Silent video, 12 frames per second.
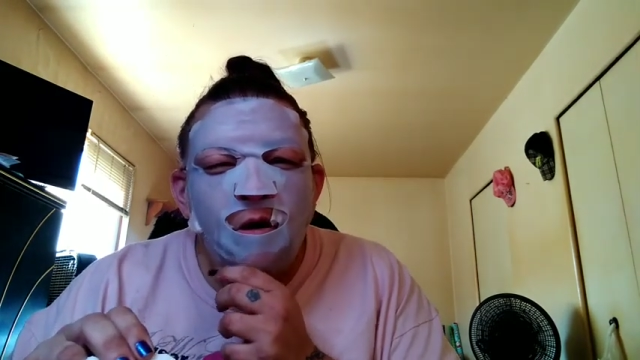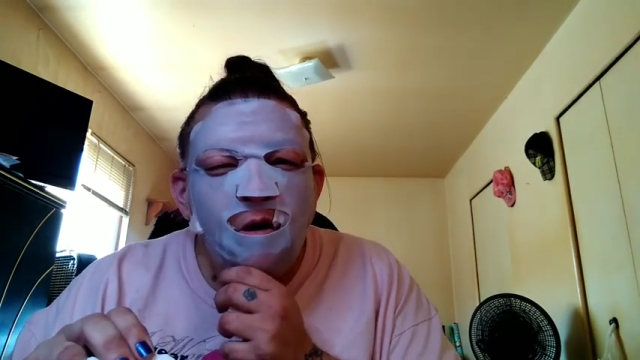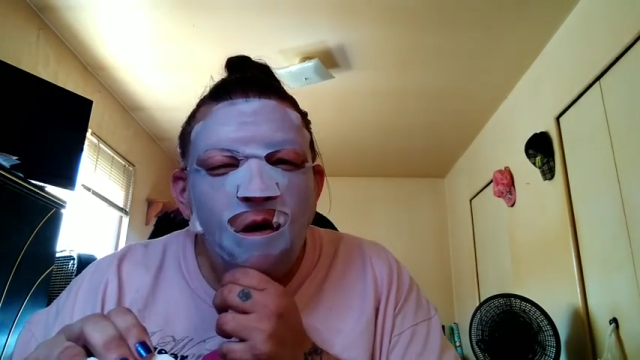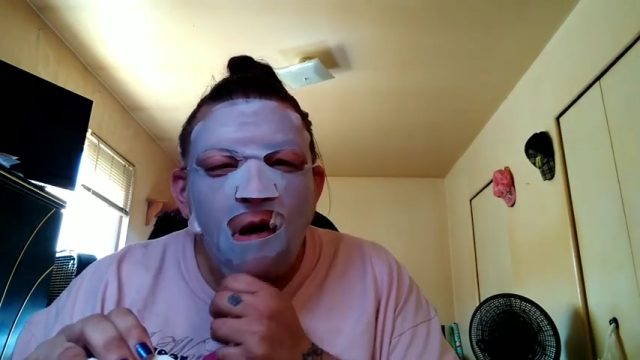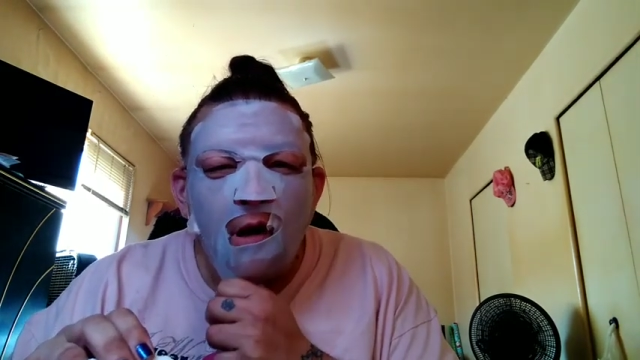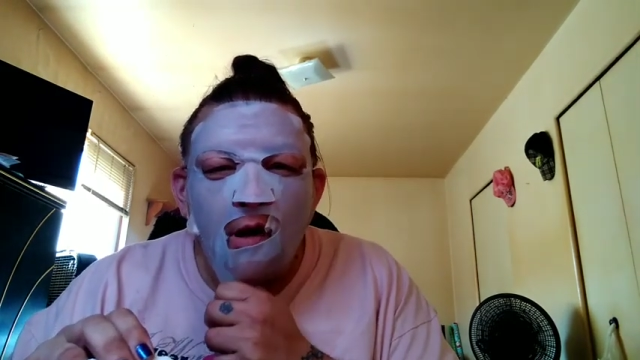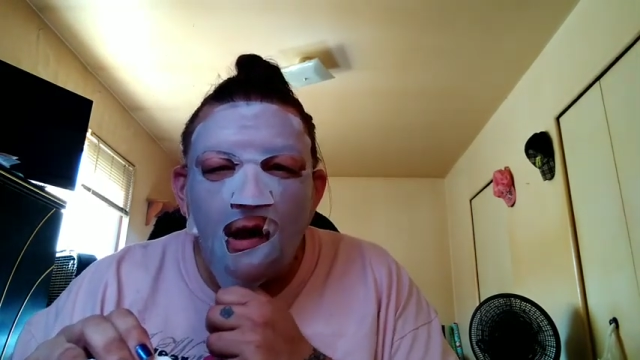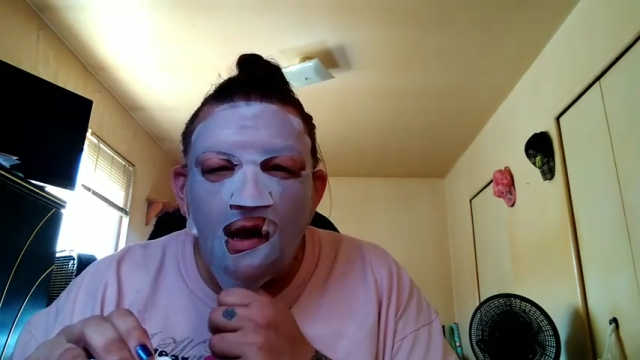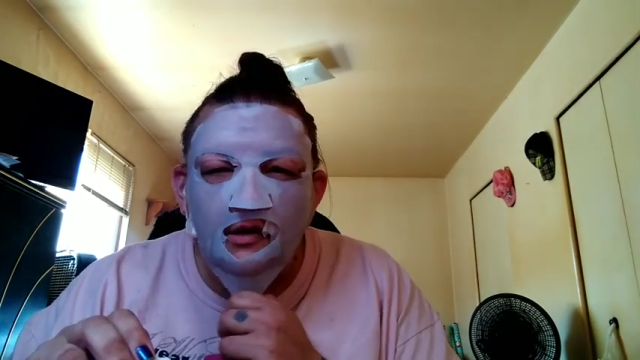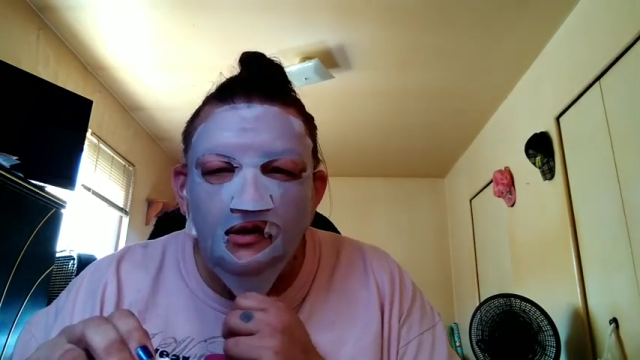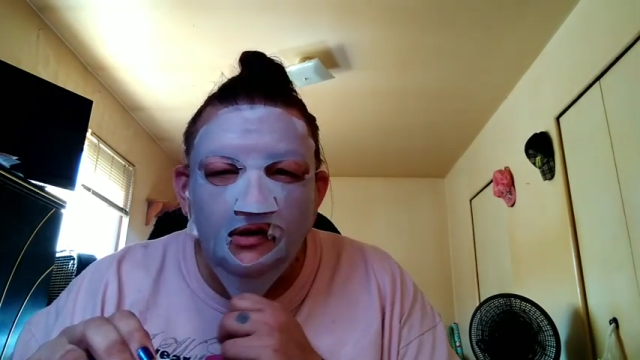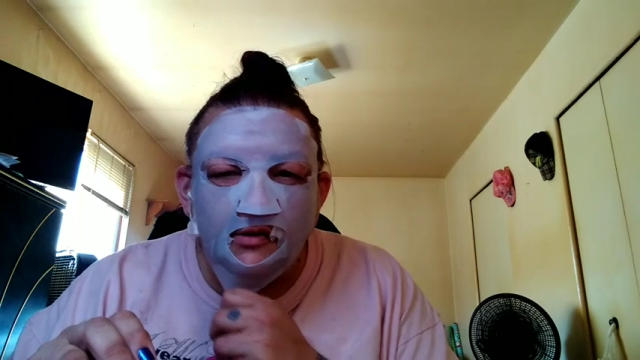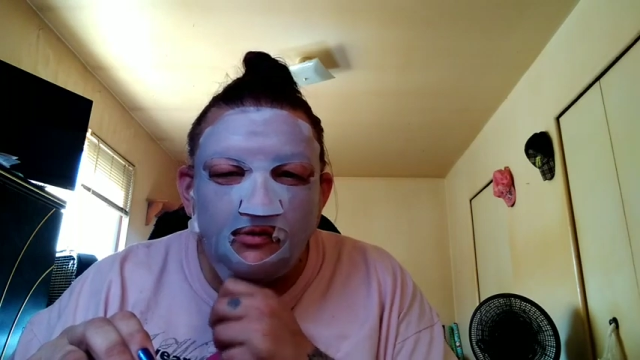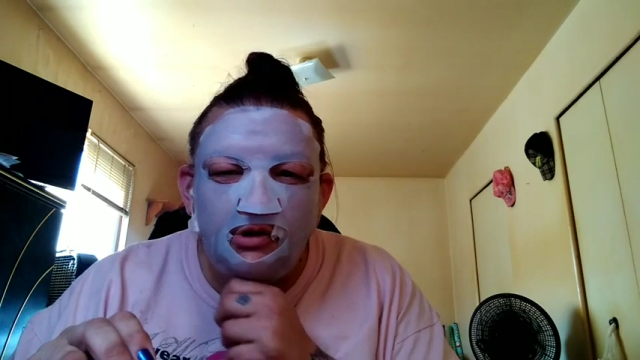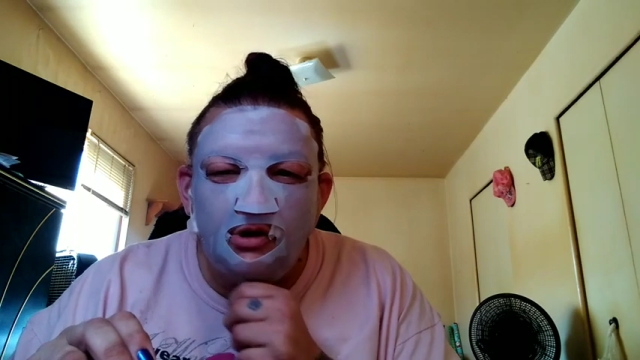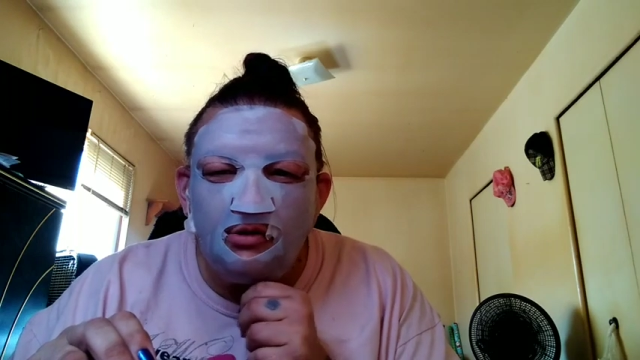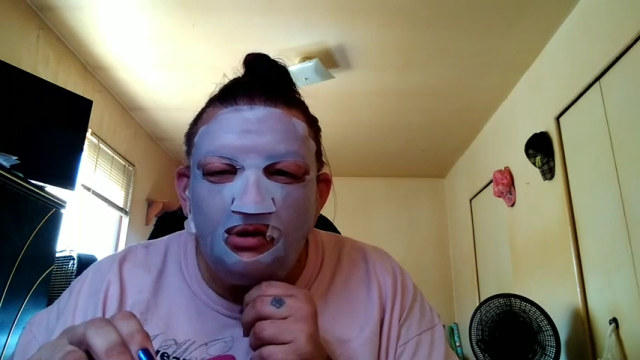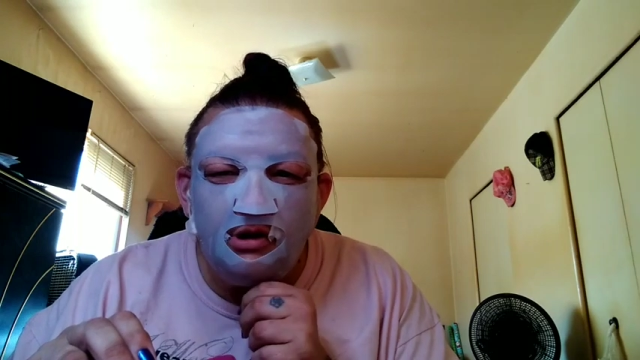Kind of just,
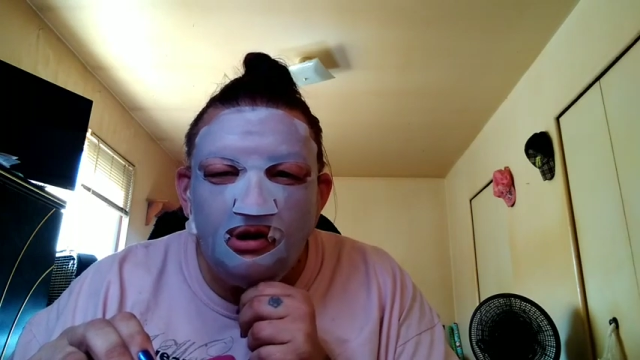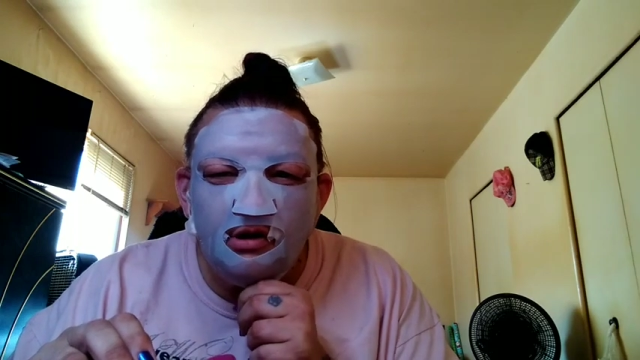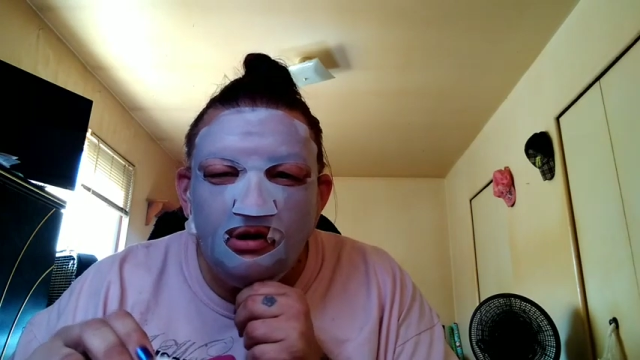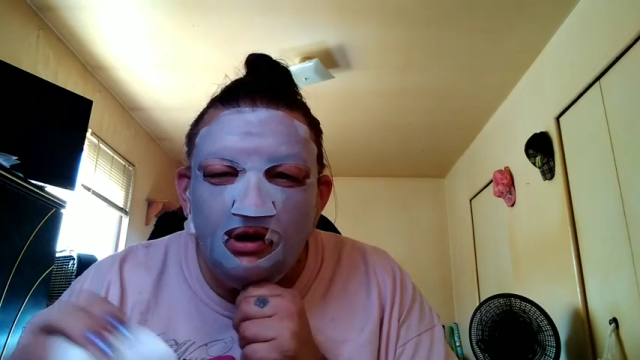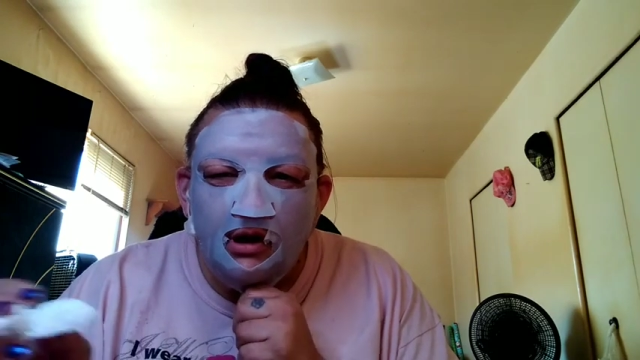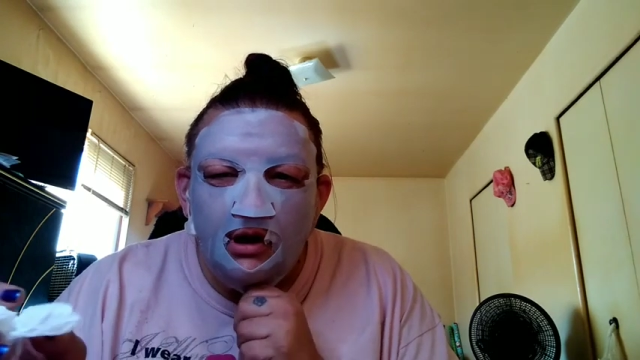here,